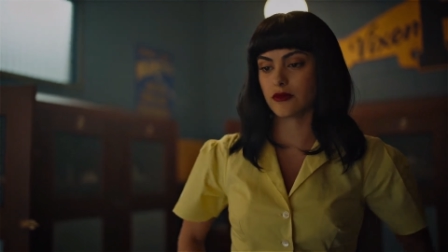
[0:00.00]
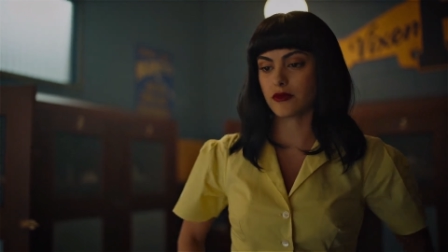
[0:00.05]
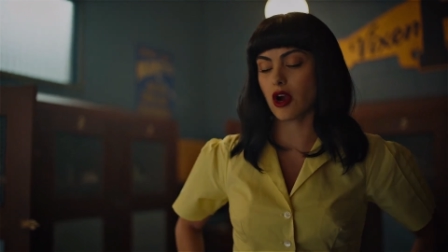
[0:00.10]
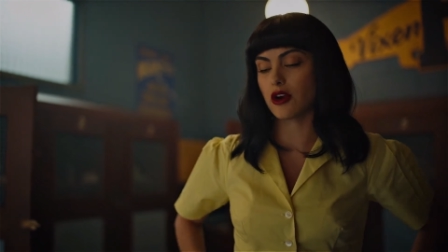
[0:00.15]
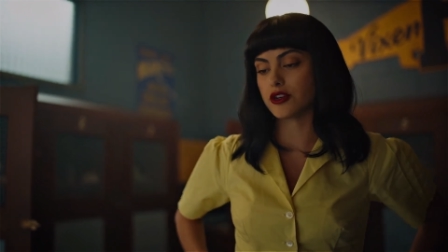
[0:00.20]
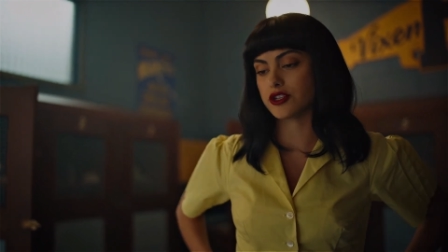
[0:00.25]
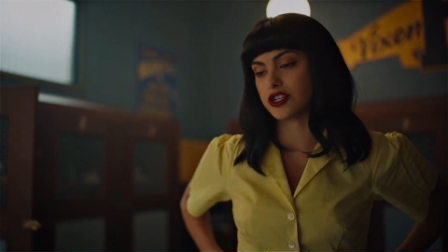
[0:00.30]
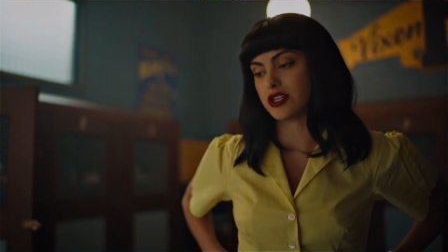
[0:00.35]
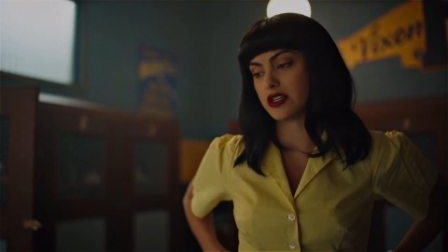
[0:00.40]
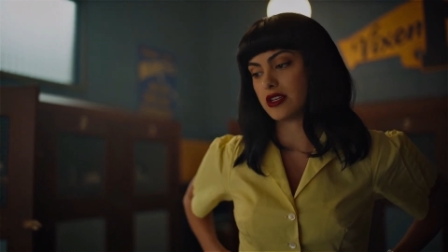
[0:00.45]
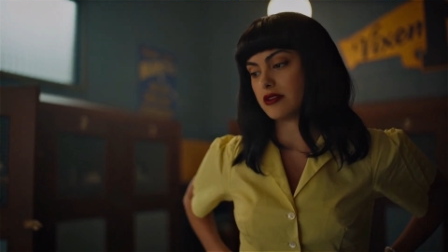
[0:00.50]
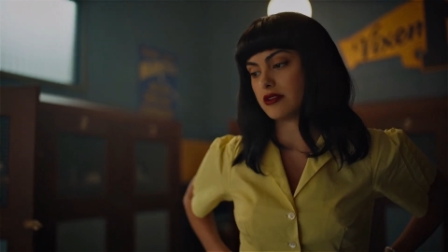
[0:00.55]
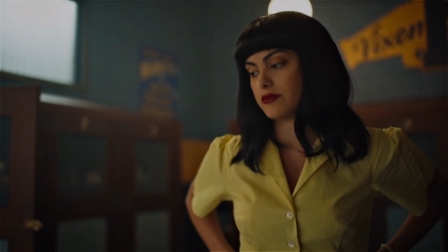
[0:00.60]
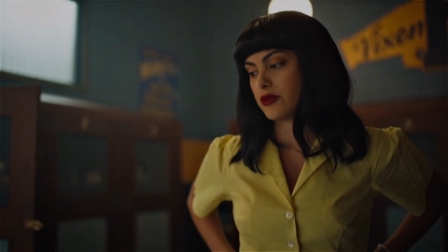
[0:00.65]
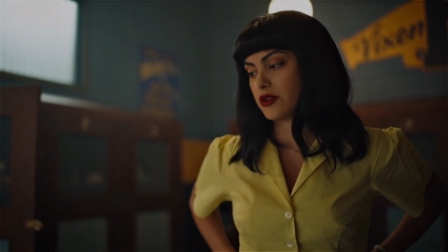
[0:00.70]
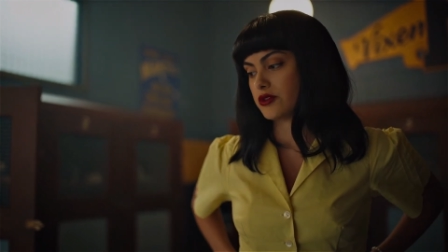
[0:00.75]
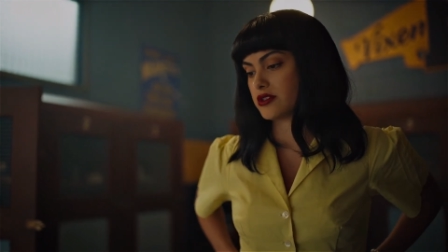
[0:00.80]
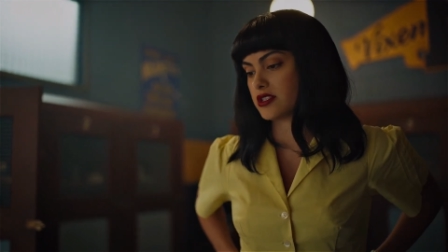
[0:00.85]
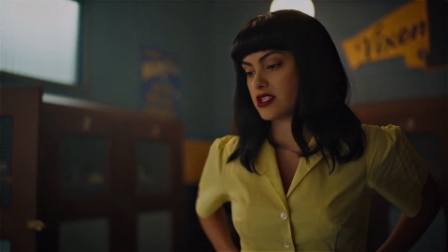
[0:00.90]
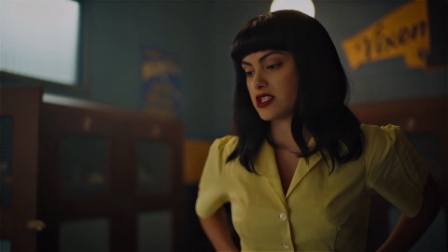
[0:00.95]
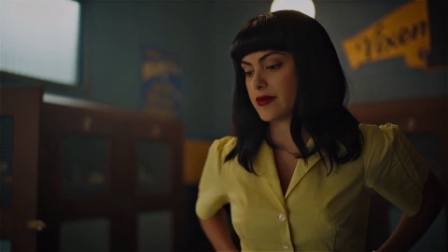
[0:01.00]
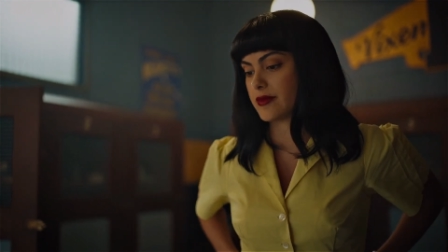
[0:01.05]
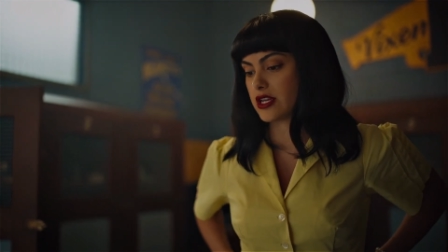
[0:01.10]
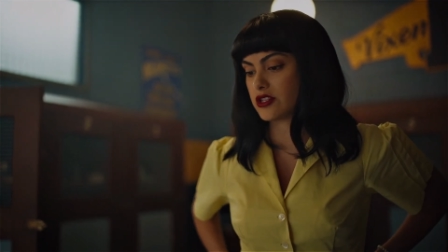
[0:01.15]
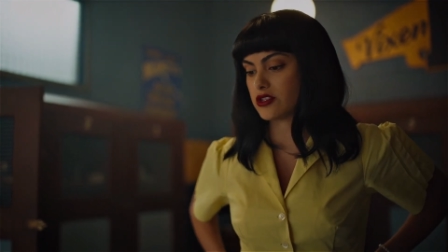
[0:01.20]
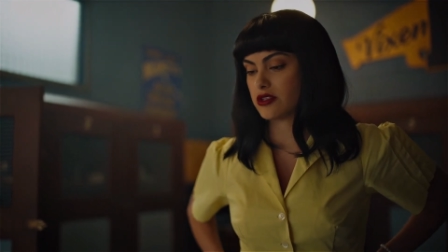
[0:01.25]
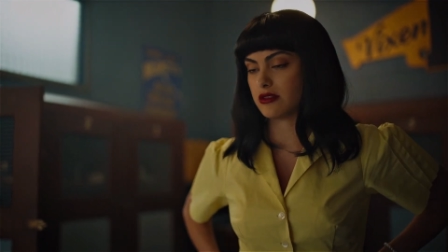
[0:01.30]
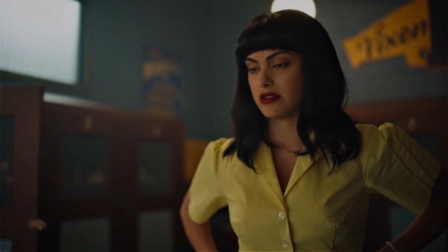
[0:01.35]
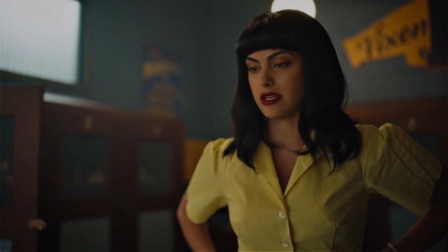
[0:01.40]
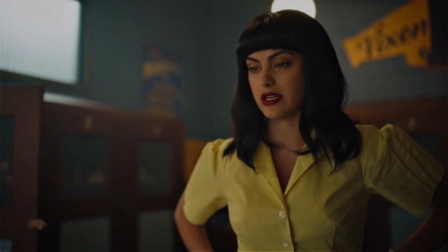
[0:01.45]
Archie, most
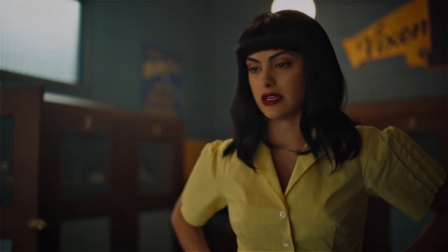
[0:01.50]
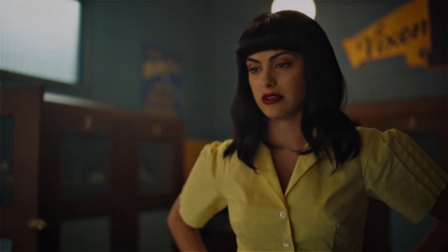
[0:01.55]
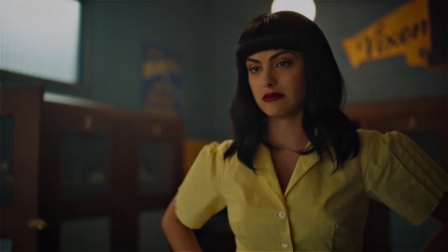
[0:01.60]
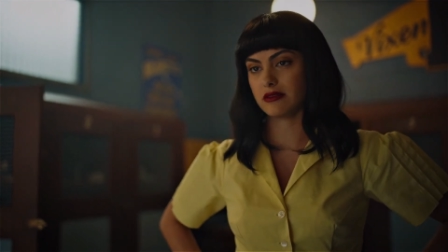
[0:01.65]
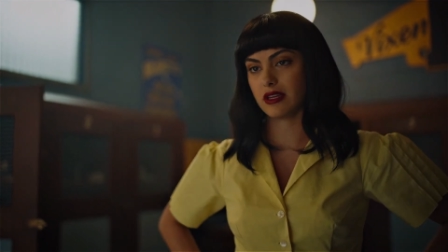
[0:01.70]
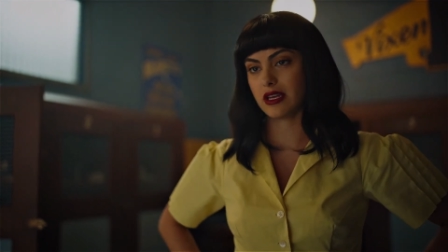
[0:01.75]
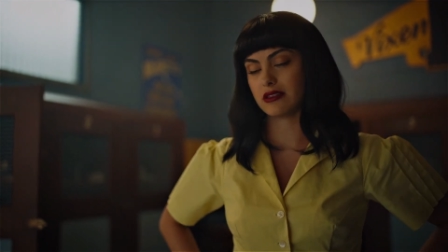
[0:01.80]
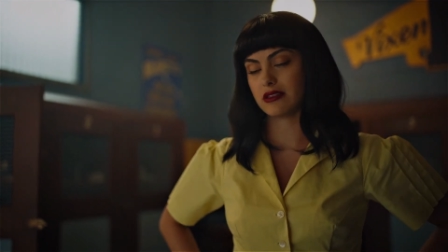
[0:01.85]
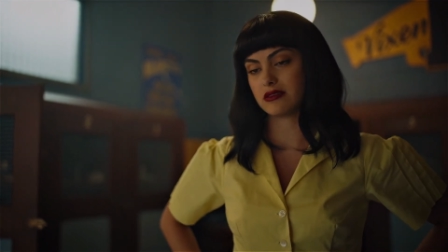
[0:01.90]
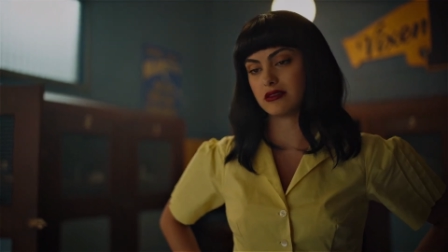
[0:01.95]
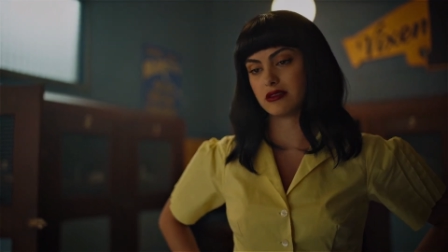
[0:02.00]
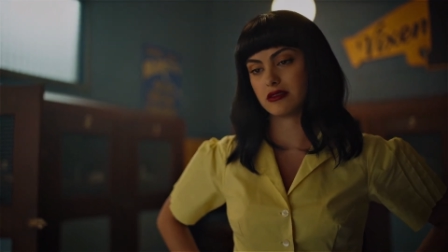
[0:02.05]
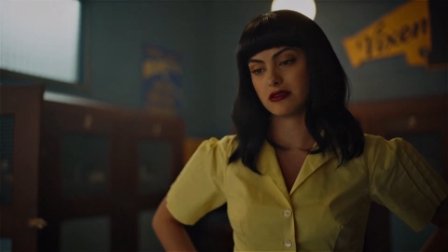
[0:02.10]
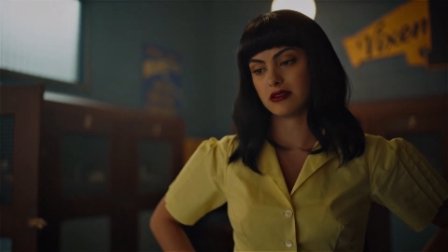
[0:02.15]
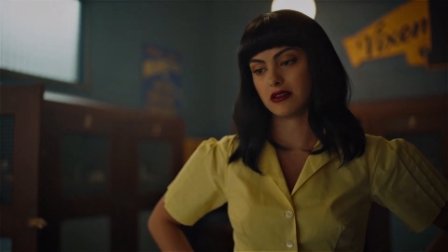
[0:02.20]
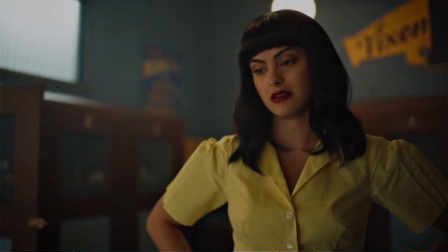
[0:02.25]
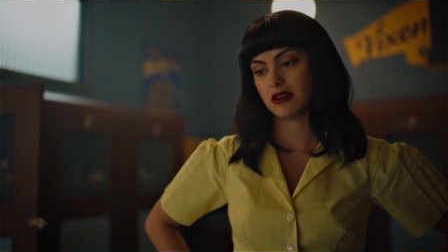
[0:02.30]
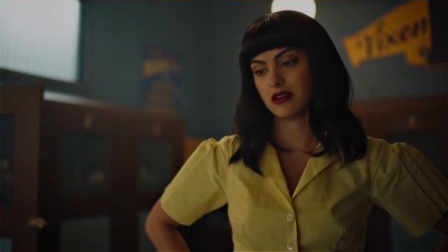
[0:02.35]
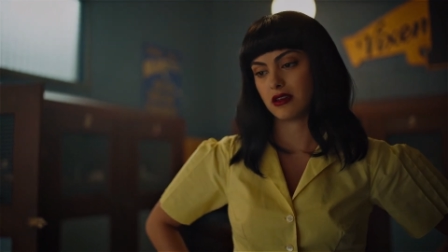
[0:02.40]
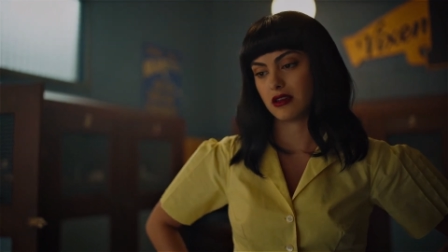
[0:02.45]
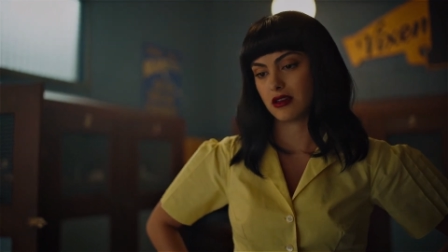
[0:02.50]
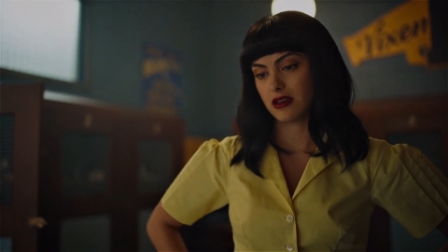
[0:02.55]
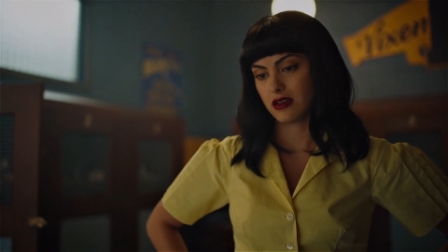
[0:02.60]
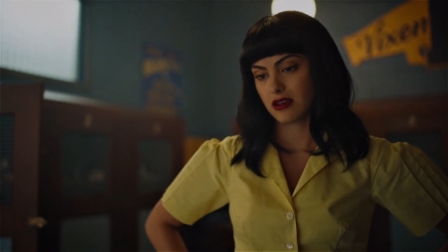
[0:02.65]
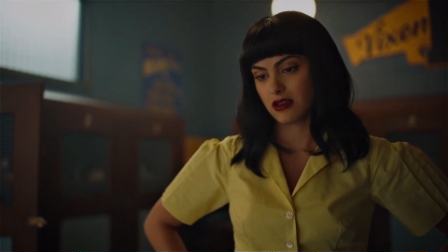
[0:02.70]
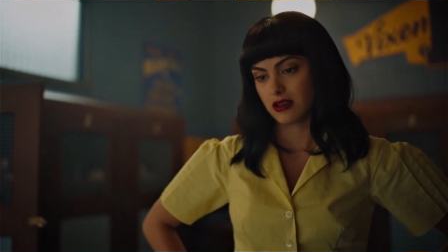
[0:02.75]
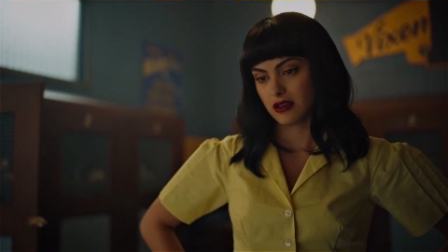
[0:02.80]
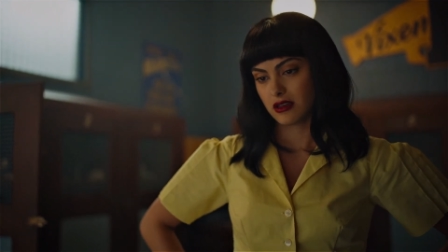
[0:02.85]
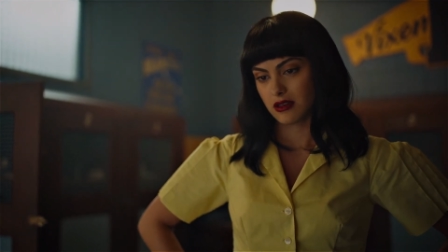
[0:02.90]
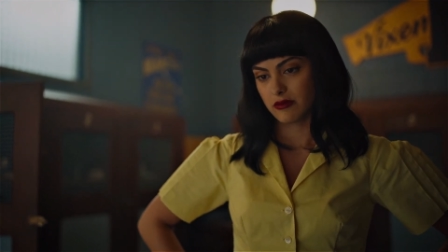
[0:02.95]
especially, and
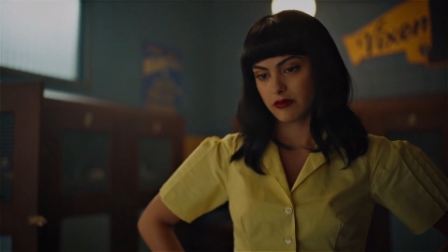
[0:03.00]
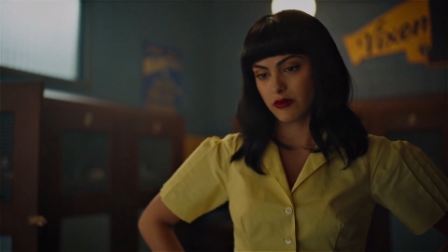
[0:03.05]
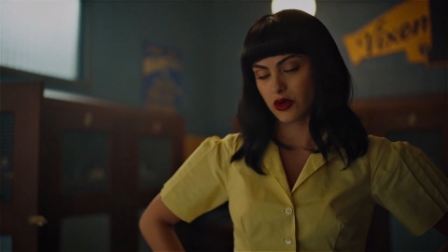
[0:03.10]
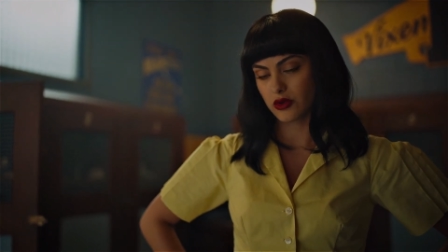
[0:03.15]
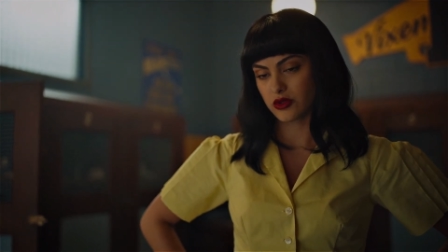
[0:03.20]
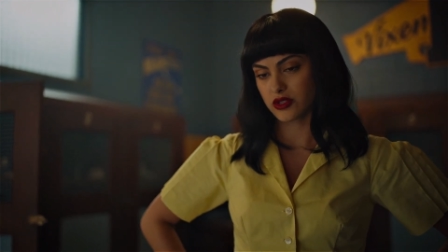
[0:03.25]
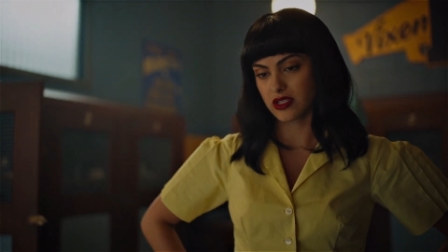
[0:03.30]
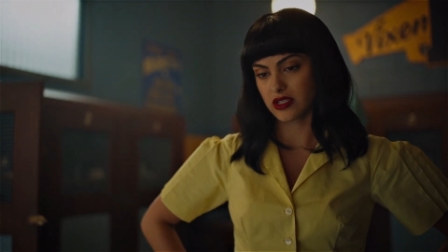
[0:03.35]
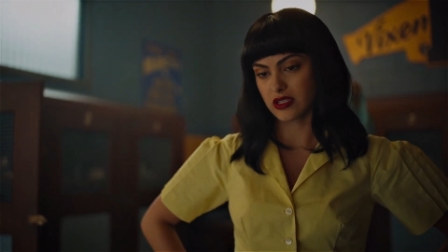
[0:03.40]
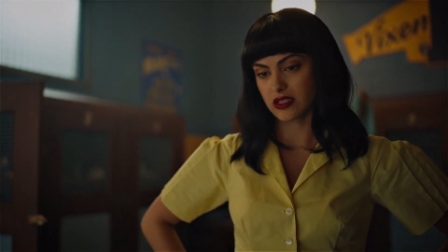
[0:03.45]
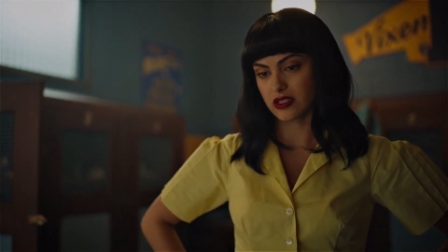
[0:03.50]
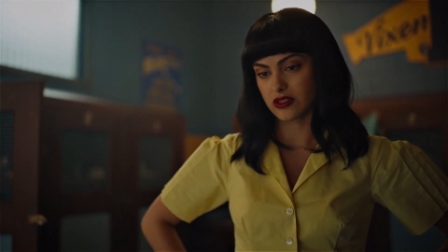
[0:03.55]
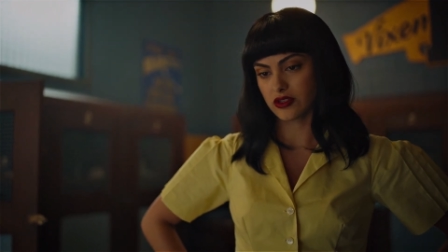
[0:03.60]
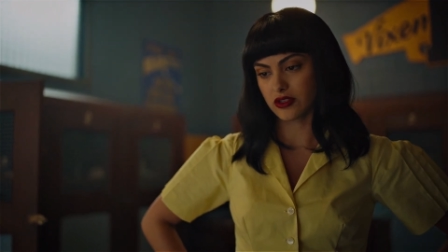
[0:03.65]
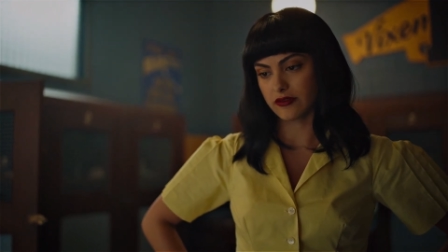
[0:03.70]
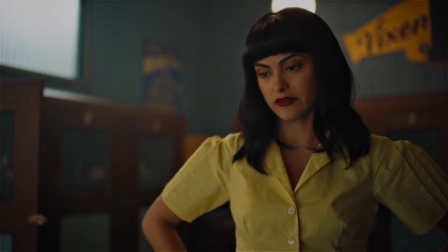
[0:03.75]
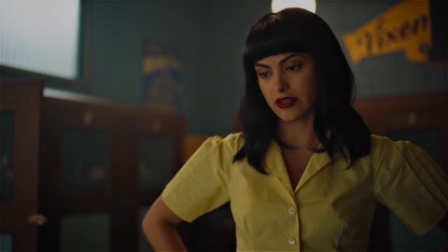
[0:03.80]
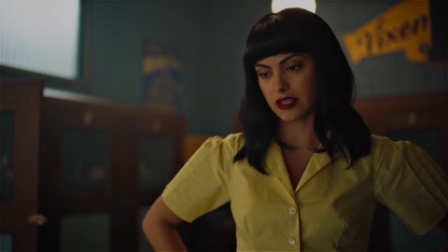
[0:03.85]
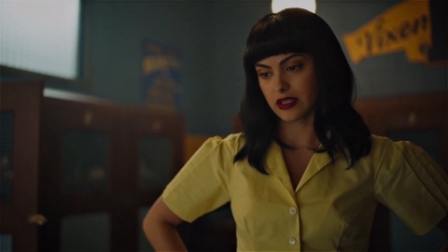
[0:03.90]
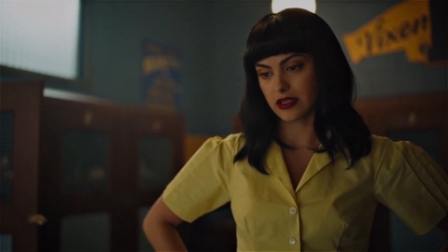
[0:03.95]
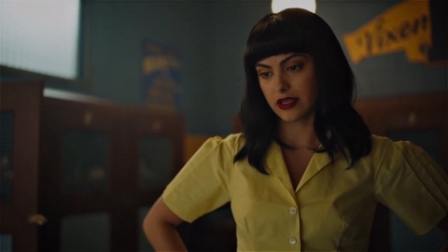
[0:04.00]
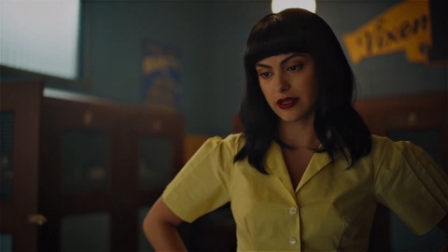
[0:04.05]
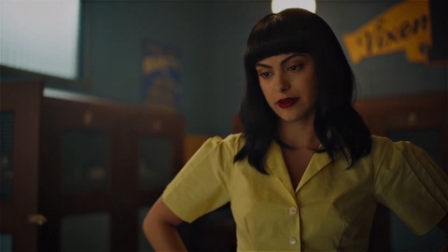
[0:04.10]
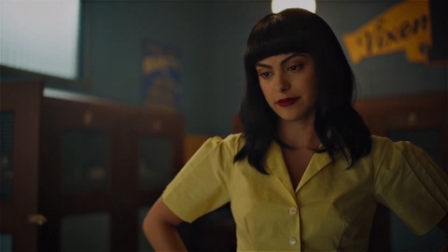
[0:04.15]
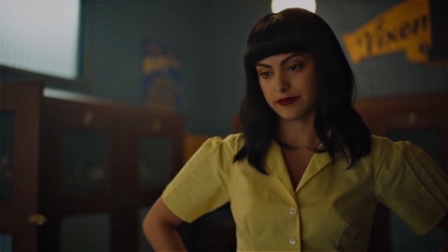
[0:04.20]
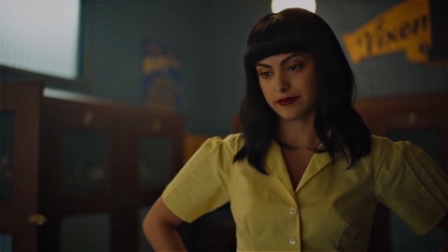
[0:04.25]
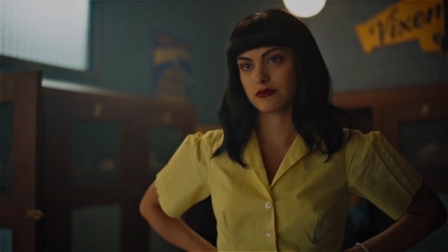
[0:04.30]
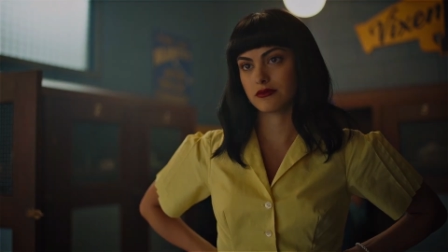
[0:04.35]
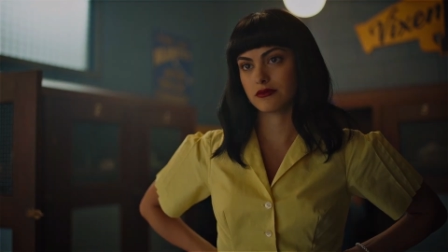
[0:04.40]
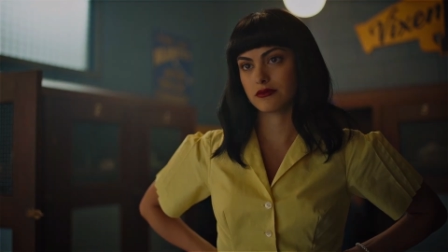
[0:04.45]
most undeservingly.